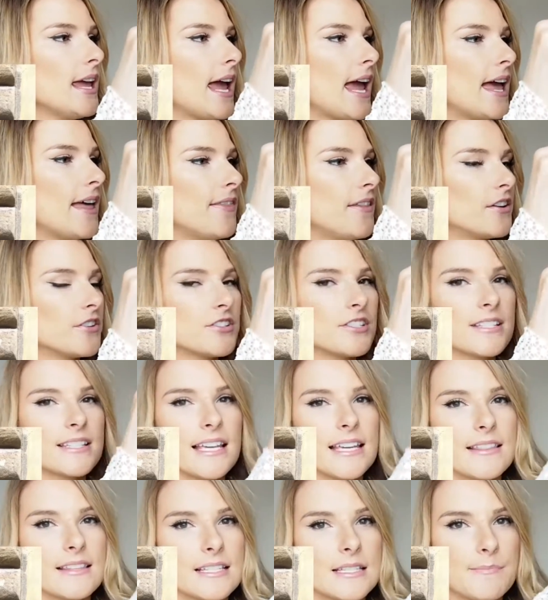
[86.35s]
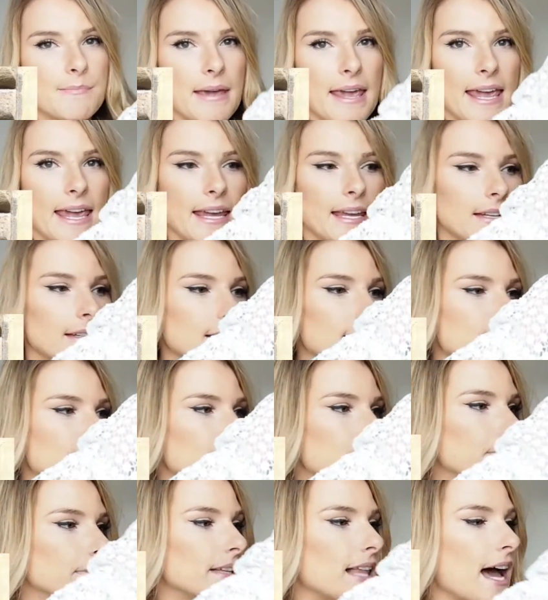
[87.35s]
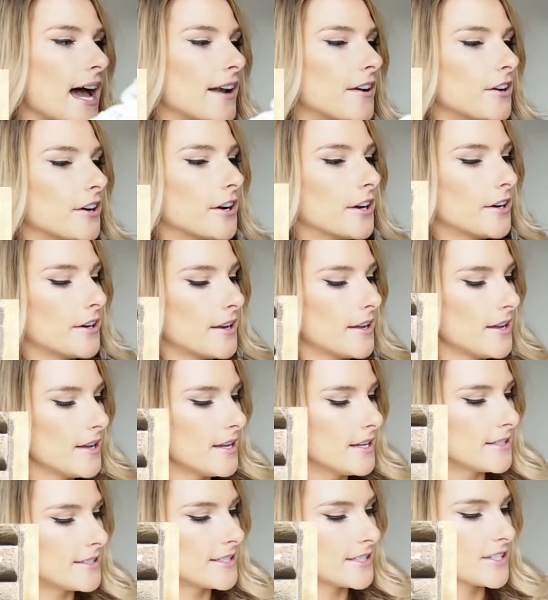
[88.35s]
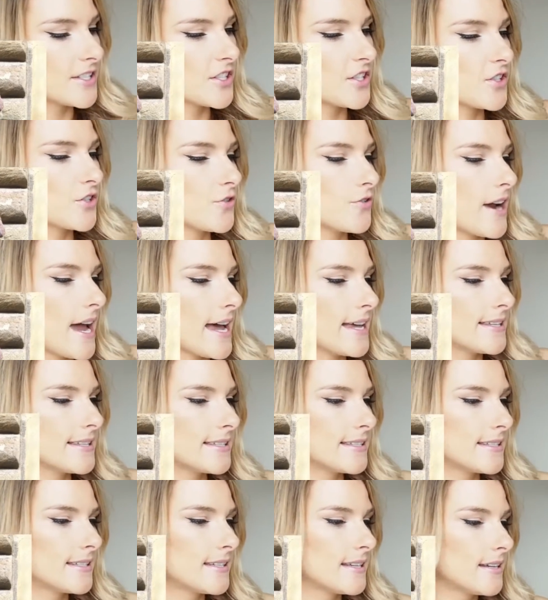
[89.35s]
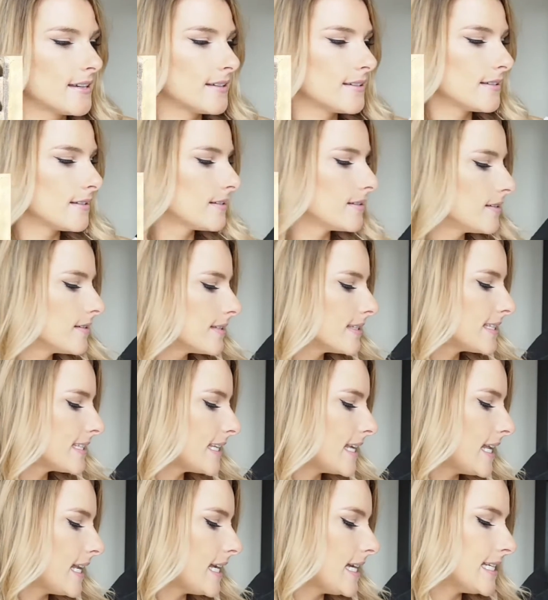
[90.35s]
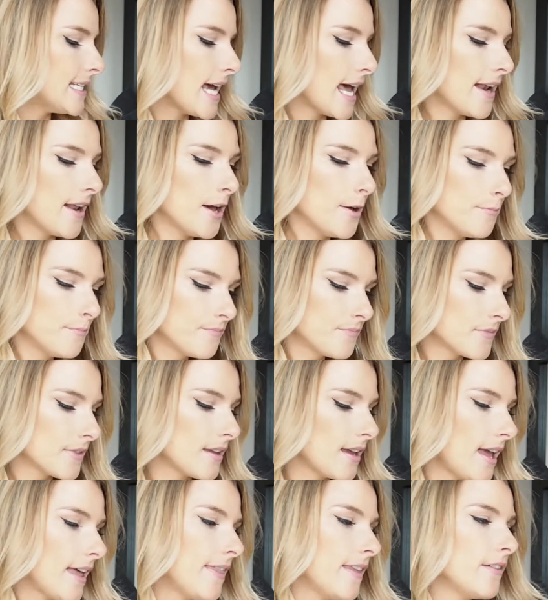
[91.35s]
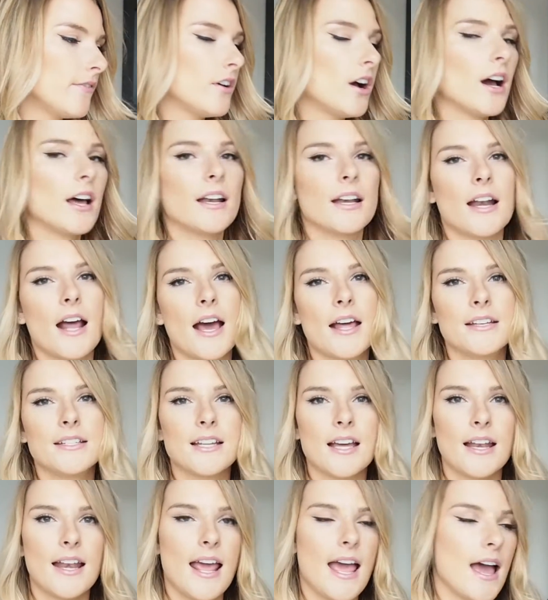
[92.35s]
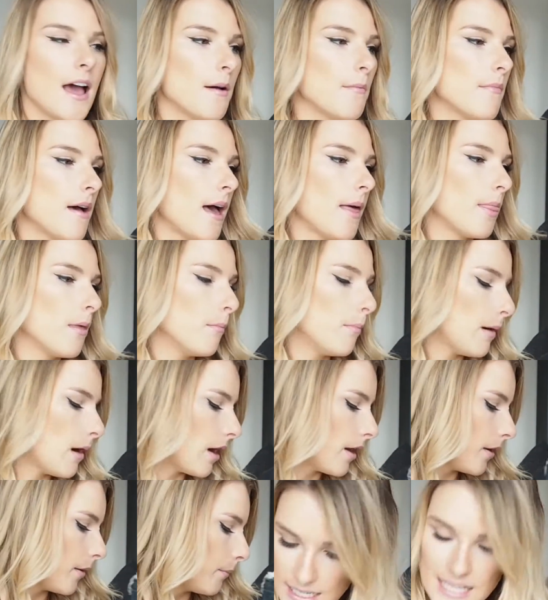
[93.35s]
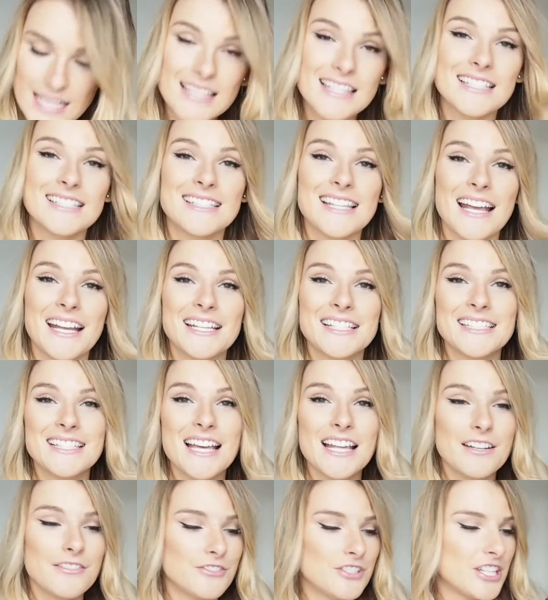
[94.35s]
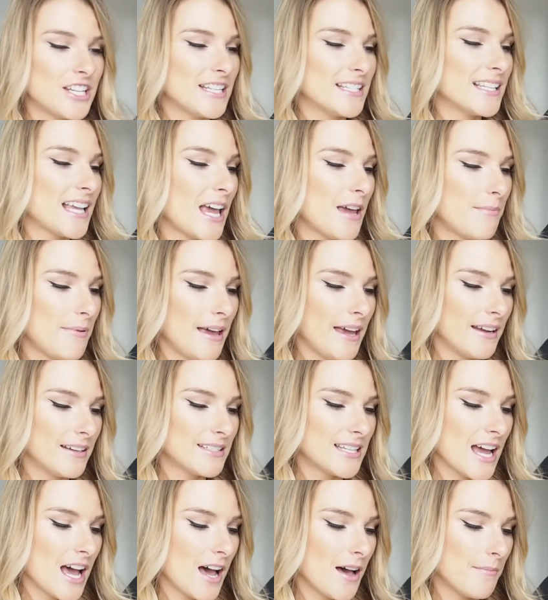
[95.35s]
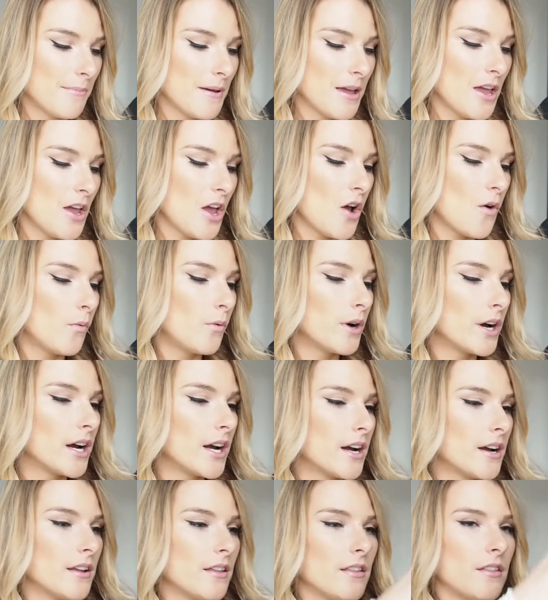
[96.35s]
and they're just like this paint splattered distressed skinny denim, and they've got an undone hem at the bottom. The second set of jeans I picked up were